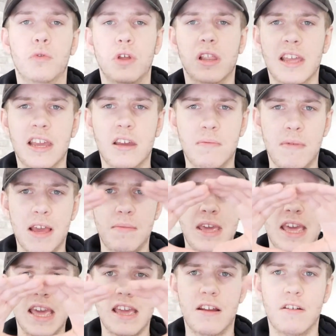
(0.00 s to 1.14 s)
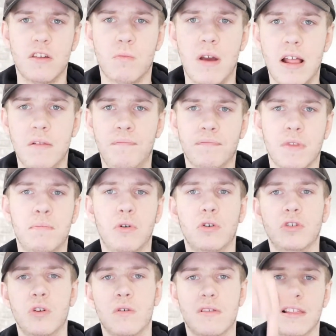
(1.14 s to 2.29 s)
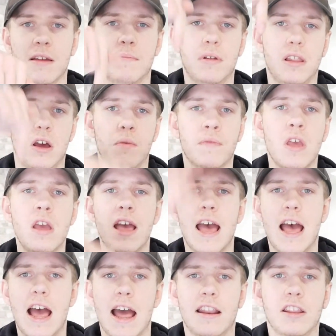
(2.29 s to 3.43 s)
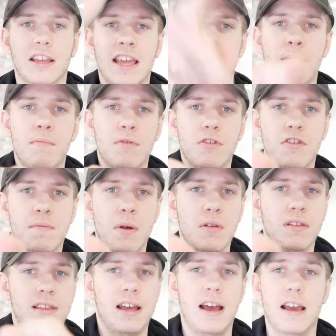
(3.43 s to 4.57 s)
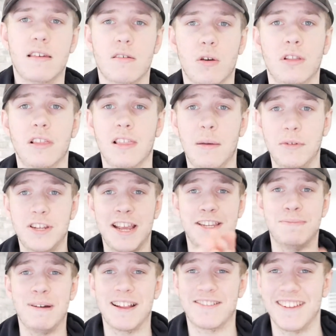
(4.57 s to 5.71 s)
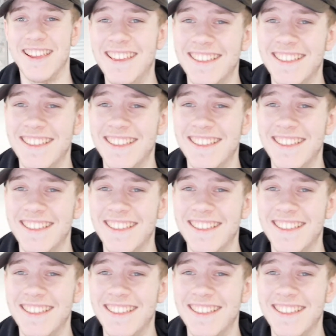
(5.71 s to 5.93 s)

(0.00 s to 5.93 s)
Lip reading: The link might be here as well, but use the link below. And the camera is about to die, so let me change the battery.